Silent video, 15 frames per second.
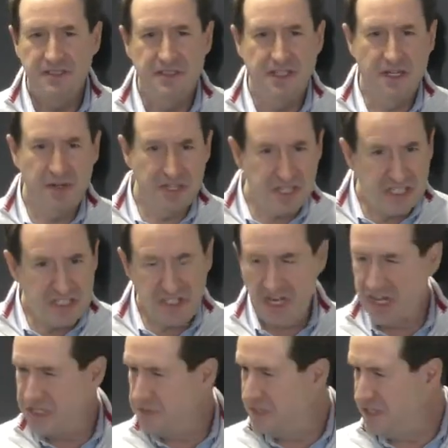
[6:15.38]
There is a
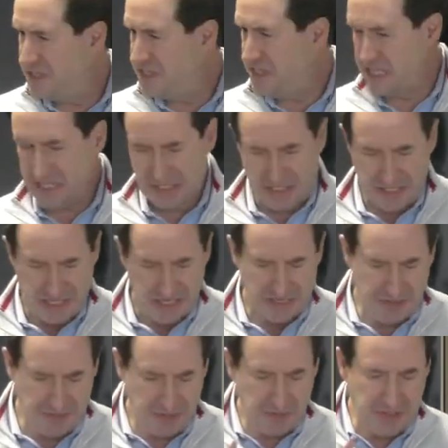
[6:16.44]
judgment seat.
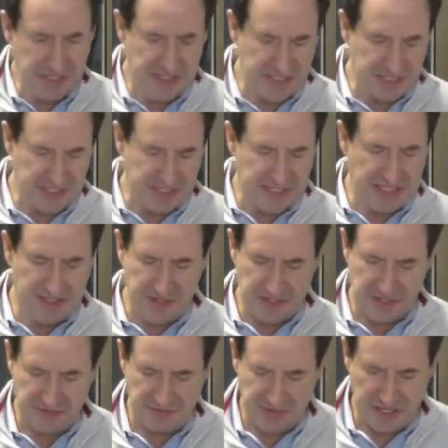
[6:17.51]
Let me read this, and then
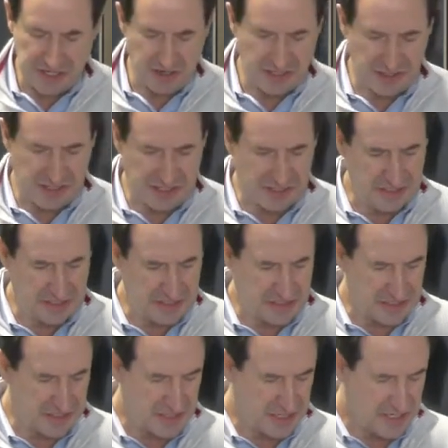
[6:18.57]
there's a video I'd like you to
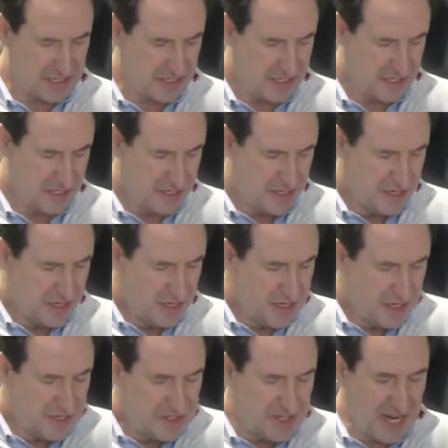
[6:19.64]
see.
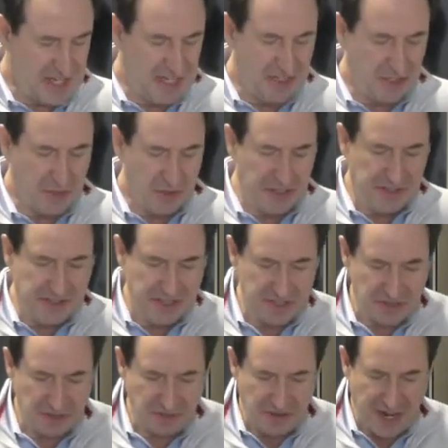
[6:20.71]
2
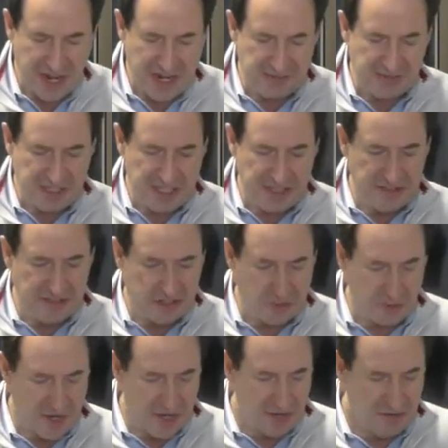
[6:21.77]
Corinthians
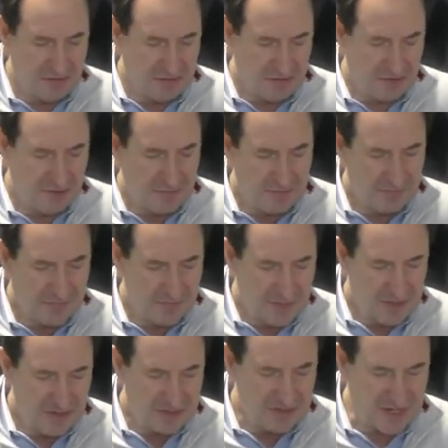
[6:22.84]
5:10-12.
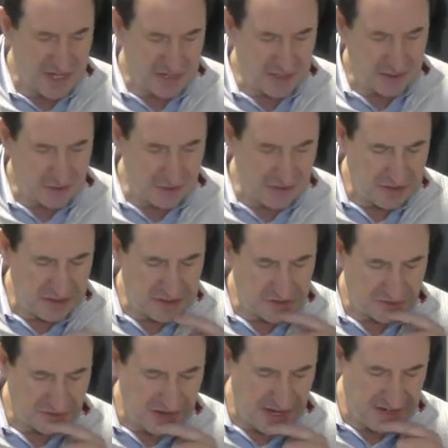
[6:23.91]
2
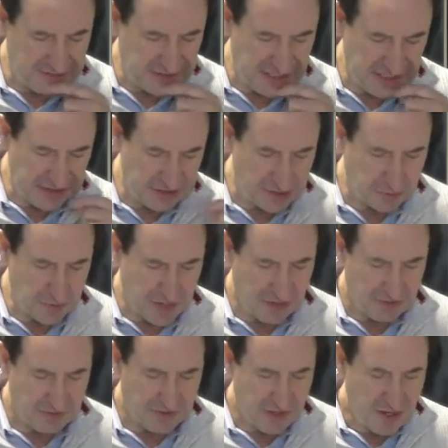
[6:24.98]
Corinthians
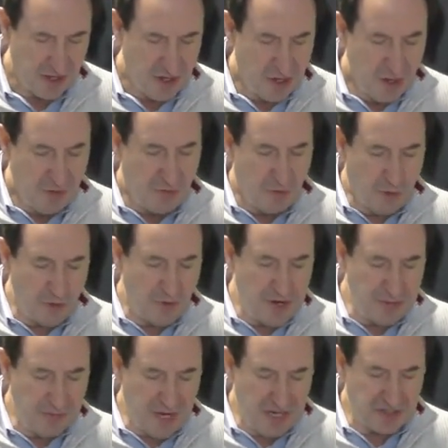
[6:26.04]
5:10-12. For
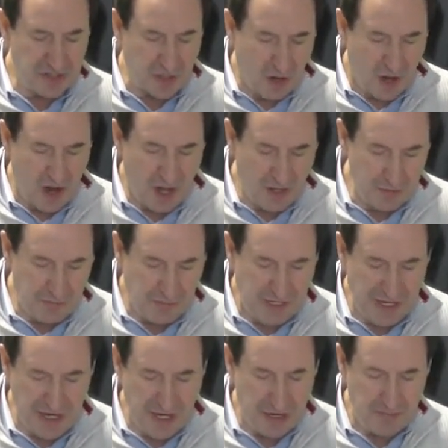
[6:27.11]
we must all
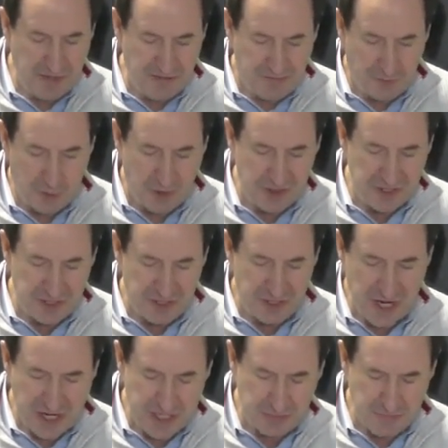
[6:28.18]
appear before the
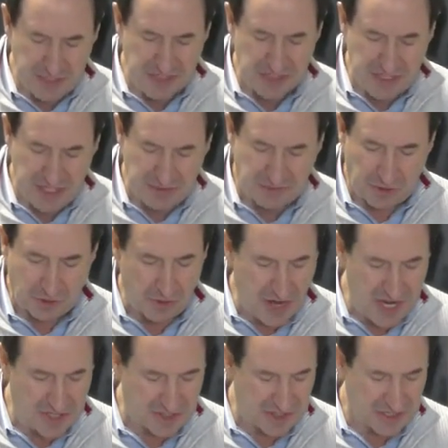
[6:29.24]
judgment seat of
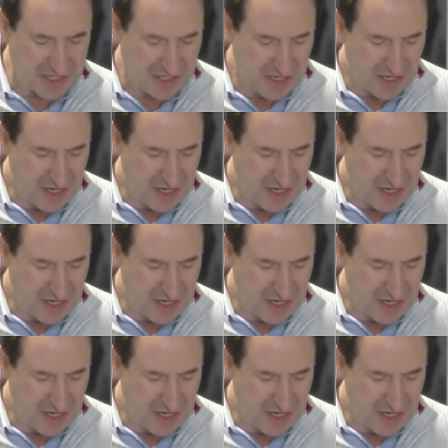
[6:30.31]
Christ,